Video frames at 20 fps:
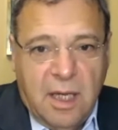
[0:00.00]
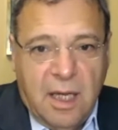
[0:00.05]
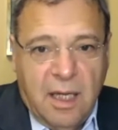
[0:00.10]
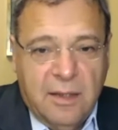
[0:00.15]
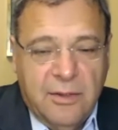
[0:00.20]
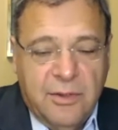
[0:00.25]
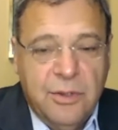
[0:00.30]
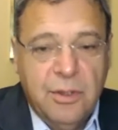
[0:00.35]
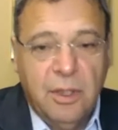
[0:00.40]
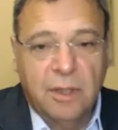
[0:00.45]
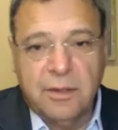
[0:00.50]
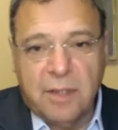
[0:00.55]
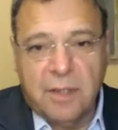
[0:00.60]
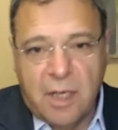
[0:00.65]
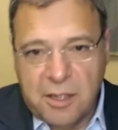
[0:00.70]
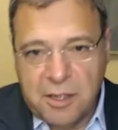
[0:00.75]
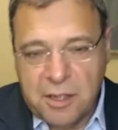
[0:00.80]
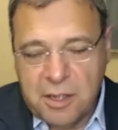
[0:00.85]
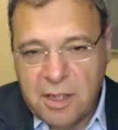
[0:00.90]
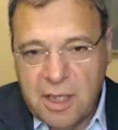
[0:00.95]

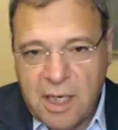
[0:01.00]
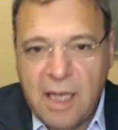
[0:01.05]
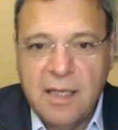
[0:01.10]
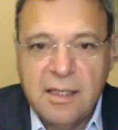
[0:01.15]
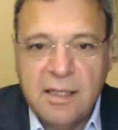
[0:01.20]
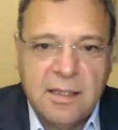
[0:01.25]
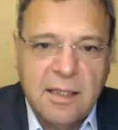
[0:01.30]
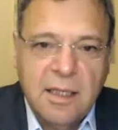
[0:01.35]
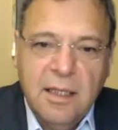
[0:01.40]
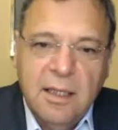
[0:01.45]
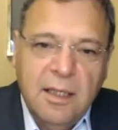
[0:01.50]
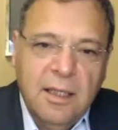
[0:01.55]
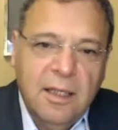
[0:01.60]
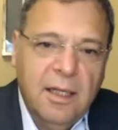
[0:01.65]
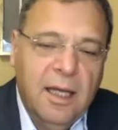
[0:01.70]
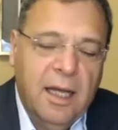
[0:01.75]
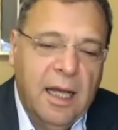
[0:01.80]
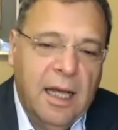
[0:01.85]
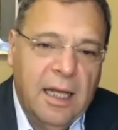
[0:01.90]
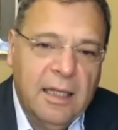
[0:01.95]
non-Russian gas.
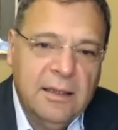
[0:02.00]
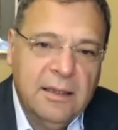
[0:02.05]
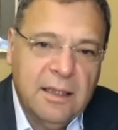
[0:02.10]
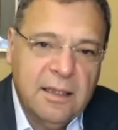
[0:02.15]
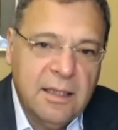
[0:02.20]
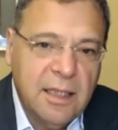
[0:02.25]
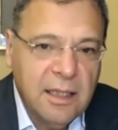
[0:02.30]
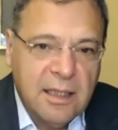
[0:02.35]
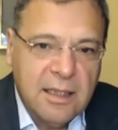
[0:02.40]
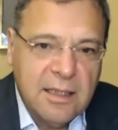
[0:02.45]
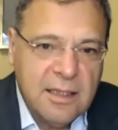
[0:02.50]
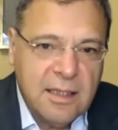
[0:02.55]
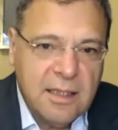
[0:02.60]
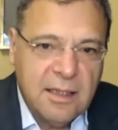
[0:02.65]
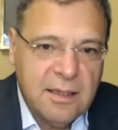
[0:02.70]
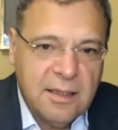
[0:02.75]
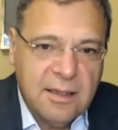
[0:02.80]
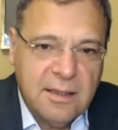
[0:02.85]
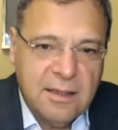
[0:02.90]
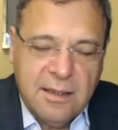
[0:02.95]
And the thing is,
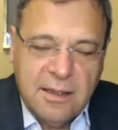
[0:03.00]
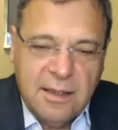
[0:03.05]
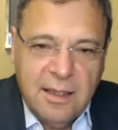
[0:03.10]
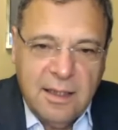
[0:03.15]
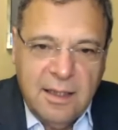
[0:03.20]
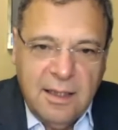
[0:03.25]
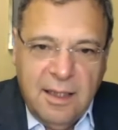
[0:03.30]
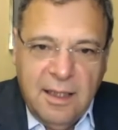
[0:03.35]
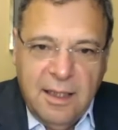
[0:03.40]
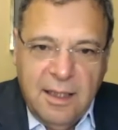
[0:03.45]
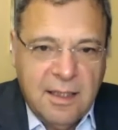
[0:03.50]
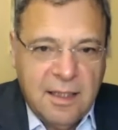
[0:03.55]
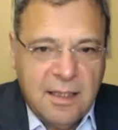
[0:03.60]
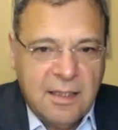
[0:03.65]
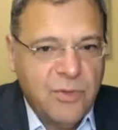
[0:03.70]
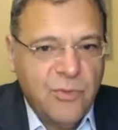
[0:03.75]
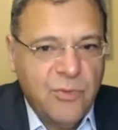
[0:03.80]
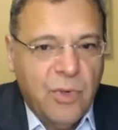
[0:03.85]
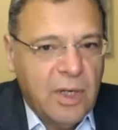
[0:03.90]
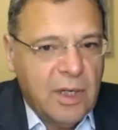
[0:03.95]
it
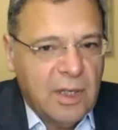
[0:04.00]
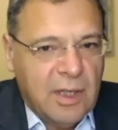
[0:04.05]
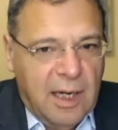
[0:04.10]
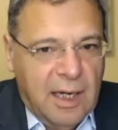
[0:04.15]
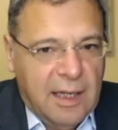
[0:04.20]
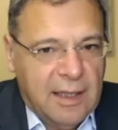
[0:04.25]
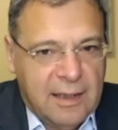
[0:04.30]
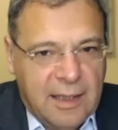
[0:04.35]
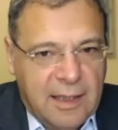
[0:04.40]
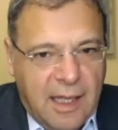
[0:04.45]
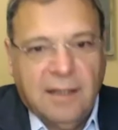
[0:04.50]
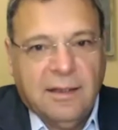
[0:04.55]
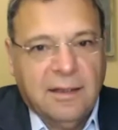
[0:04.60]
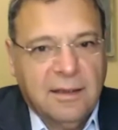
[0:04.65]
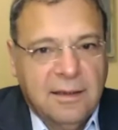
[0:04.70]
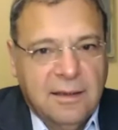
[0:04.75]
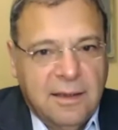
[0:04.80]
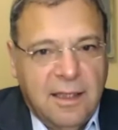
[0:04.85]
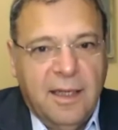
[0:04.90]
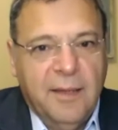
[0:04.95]
doesn't work like that.
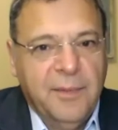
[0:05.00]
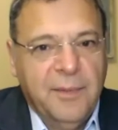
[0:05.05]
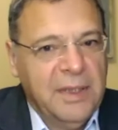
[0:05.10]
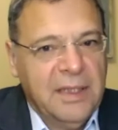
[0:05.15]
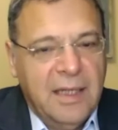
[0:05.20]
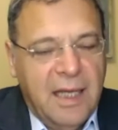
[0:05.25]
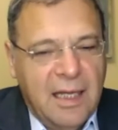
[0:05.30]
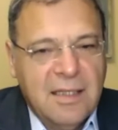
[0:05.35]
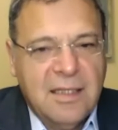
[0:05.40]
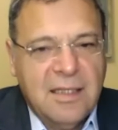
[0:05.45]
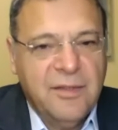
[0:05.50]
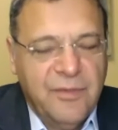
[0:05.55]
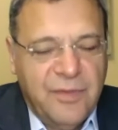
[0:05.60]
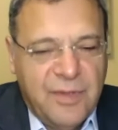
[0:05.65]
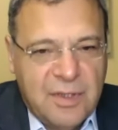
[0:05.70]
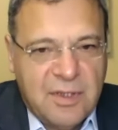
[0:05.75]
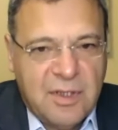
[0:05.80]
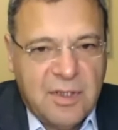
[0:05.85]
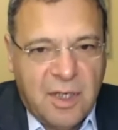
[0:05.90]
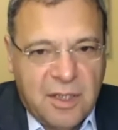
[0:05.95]
I mean, gas
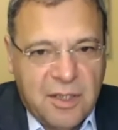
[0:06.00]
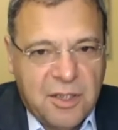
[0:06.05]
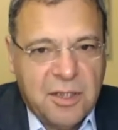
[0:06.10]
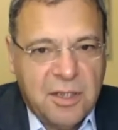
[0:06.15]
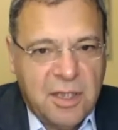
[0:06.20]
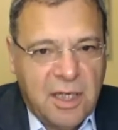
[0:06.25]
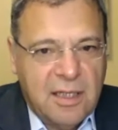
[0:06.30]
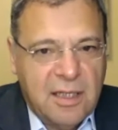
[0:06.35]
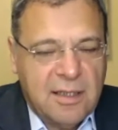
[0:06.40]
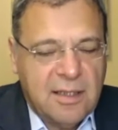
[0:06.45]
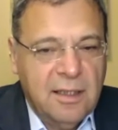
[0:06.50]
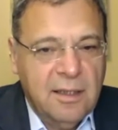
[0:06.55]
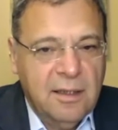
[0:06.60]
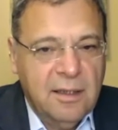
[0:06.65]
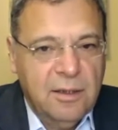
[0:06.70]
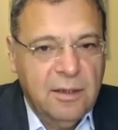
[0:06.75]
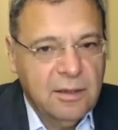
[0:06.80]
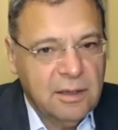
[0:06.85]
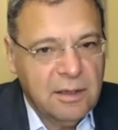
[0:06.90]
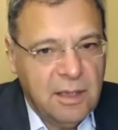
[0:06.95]
infrastructure takes a
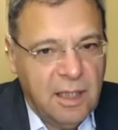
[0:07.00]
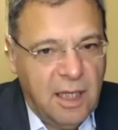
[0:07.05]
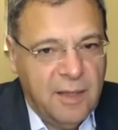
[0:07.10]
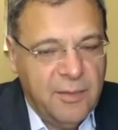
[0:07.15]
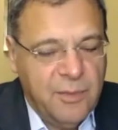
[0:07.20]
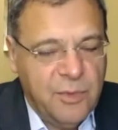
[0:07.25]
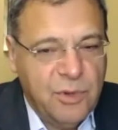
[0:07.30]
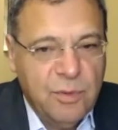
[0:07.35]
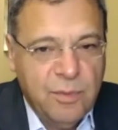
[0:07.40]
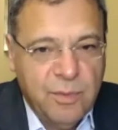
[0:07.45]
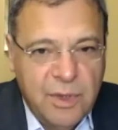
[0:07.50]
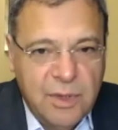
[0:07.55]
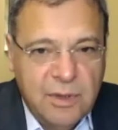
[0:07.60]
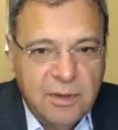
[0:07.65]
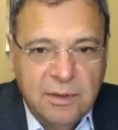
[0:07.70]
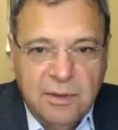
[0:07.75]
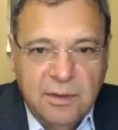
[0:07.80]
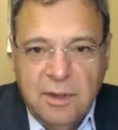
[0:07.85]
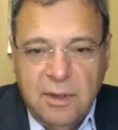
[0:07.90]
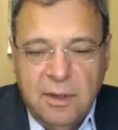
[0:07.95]
long time to
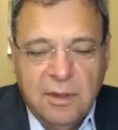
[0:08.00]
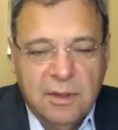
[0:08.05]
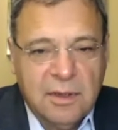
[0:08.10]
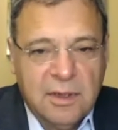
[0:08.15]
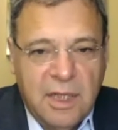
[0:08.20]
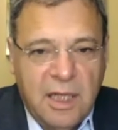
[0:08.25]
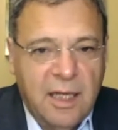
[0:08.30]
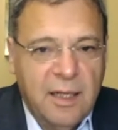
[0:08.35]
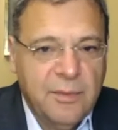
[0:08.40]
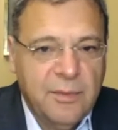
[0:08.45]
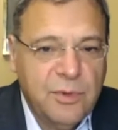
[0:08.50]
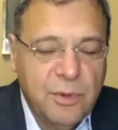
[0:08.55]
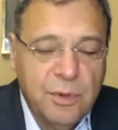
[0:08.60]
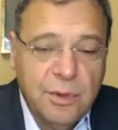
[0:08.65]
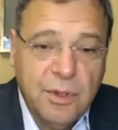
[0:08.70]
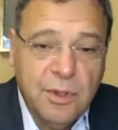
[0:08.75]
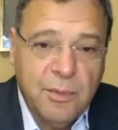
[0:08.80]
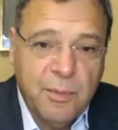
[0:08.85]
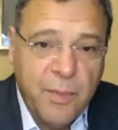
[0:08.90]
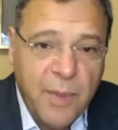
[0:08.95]
build, long time to
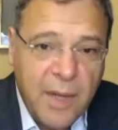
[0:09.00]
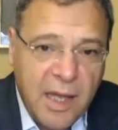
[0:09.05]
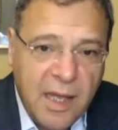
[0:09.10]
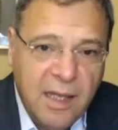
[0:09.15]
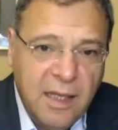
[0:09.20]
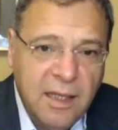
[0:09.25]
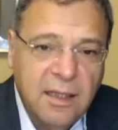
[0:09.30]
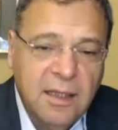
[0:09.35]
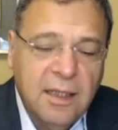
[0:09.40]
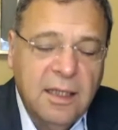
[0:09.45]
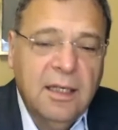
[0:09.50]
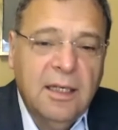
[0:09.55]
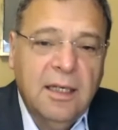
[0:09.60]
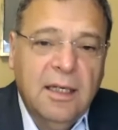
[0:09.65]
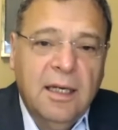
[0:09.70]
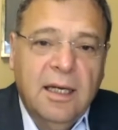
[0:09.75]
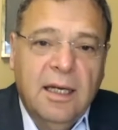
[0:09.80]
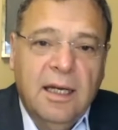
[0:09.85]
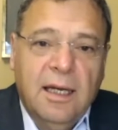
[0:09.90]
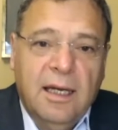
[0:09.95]
repay.
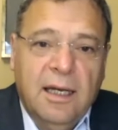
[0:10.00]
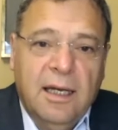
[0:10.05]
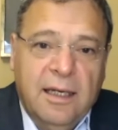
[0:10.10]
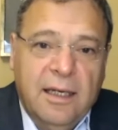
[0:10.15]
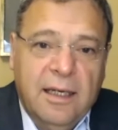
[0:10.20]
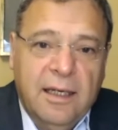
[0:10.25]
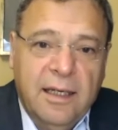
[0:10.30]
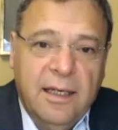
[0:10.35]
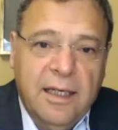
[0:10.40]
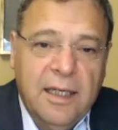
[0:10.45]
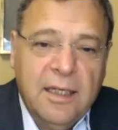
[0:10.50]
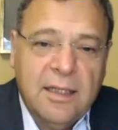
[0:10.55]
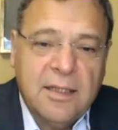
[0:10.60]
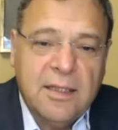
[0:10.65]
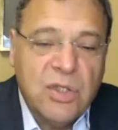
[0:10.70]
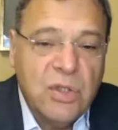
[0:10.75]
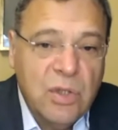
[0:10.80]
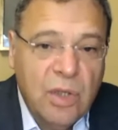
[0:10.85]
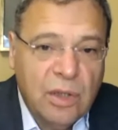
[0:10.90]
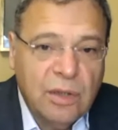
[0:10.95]

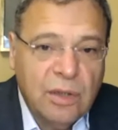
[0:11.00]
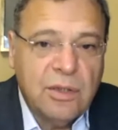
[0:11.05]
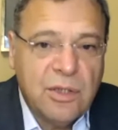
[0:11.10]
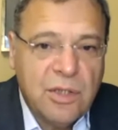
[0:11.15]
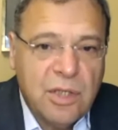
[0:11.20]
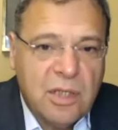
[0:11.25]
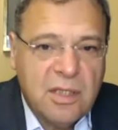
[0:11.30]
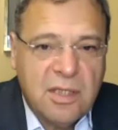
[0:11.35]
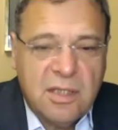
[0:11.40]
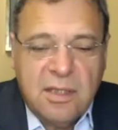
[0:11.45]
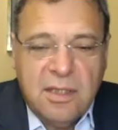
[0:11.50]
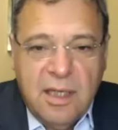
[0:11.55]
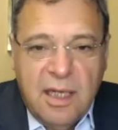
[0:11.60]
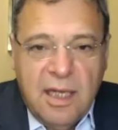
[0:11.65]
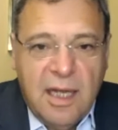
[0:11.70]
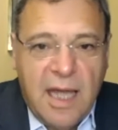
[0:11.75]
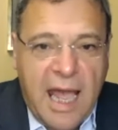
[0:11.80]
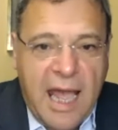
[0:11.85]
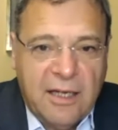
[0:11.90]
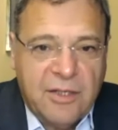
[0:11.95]
It's not just
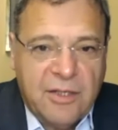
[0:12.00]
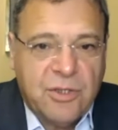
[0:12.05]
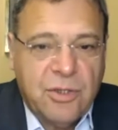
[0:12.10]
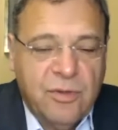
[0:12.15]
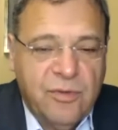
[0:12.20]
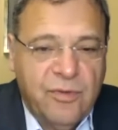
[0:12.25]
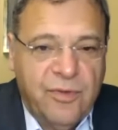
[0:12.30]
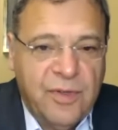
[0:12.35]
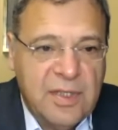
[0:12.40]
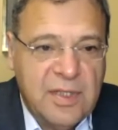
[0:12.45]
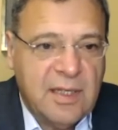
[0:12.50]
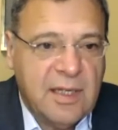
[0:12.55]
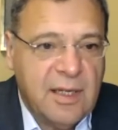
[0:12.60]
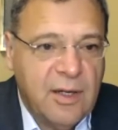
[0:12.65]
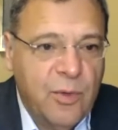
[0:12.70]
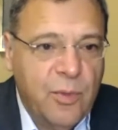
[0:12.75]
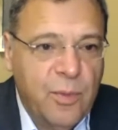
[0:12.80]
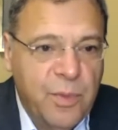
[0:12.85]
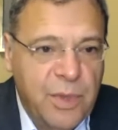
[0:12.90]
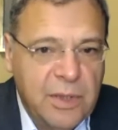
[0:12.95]
the actual
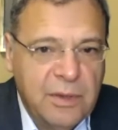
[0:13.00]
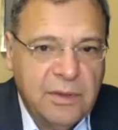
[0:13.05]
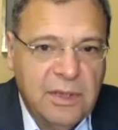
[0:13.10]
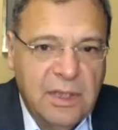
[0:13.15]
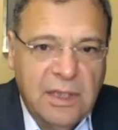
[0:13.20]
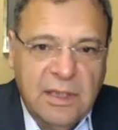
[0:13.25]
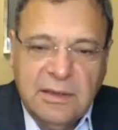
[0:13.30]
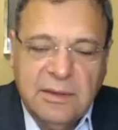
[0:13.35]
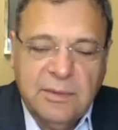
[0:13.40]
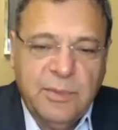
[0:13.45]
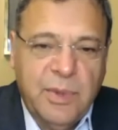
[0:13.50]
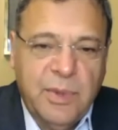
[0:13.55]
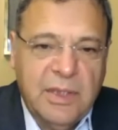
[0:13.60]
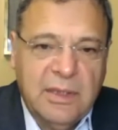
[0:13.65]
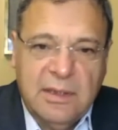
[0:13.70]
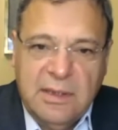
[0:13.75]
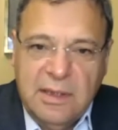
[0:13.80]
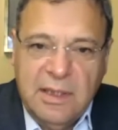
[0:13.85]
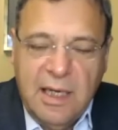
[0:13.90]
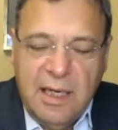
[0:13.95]
physical building,
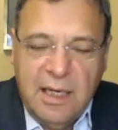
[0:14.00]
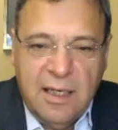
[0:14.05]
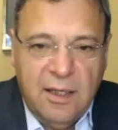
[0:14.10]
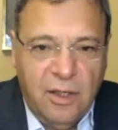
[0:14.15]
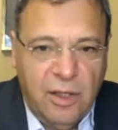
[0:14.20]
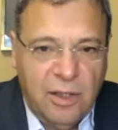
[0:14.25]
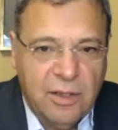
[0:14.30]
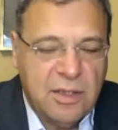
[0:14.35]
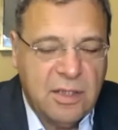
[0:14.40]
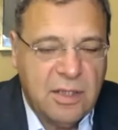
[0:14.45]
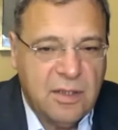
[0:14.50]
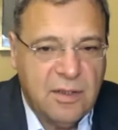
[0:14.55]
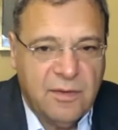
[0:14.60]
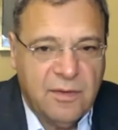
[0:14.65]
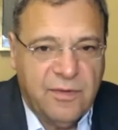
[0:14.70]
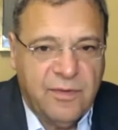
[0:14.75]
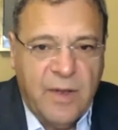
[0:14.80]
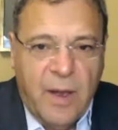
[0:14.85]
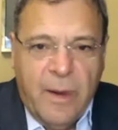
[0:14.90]
but there are lots of